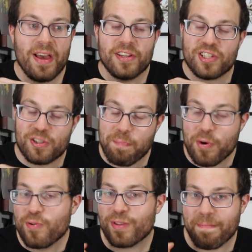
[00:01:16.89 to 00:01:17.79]

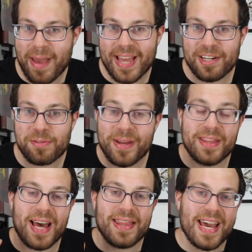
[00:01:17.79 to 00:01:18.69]
smooth management
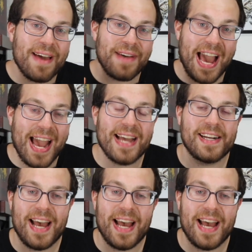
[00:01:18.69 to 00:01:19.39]
that they have had